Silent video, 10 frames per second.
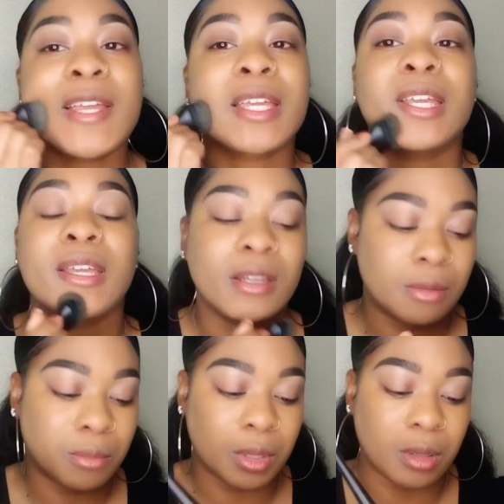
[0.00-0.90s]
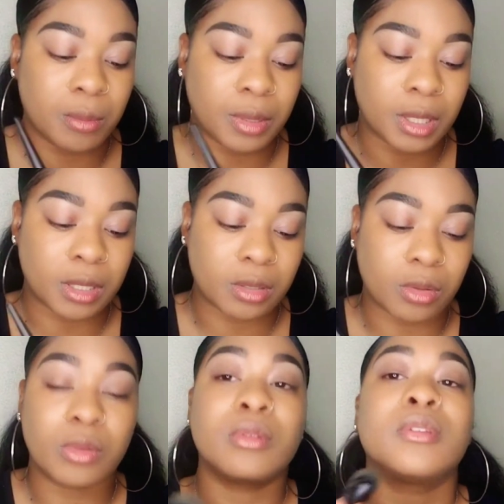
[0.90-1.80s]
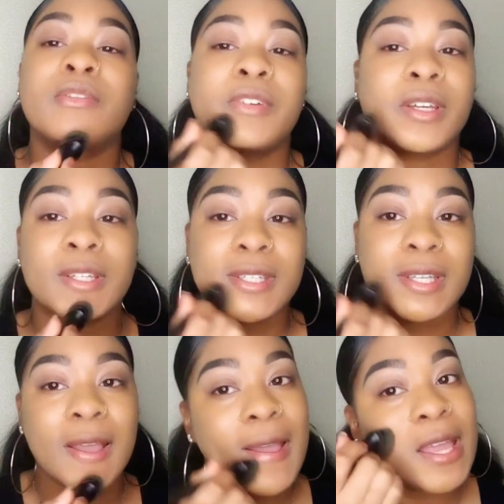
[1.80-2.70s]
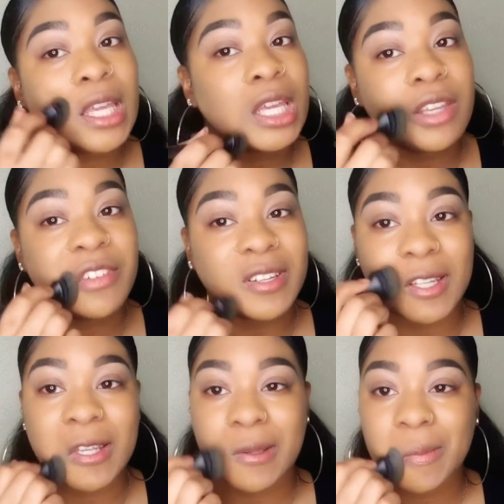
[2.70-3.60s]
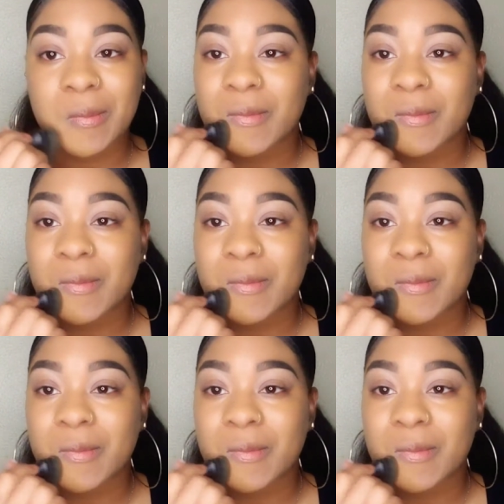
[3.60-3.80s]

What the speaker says: it can be placed on the face evenly.